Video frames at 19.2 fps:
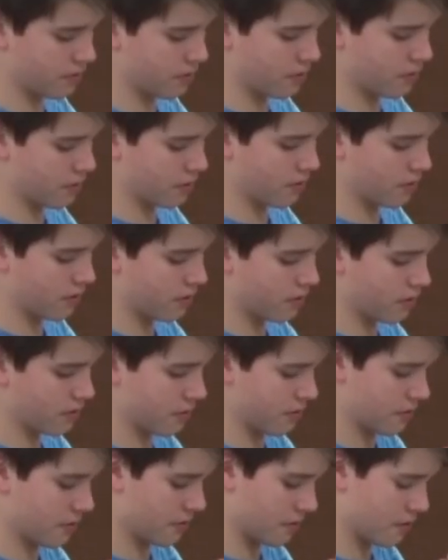
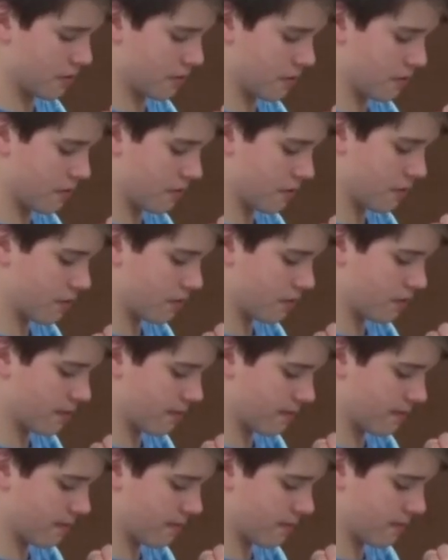
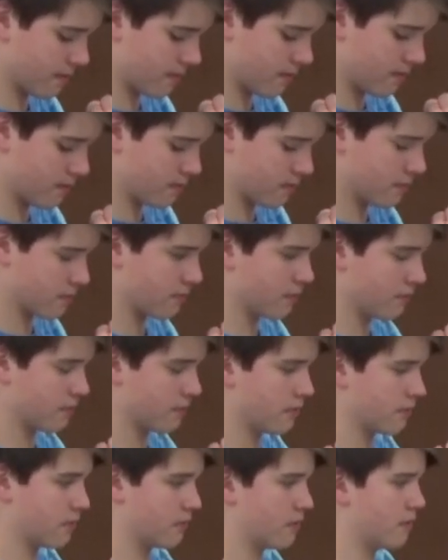
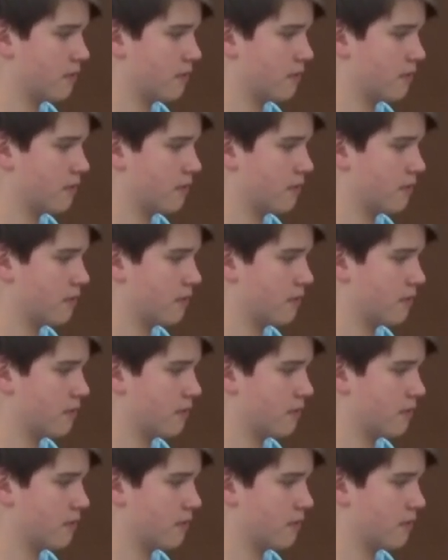This person isn't speaking.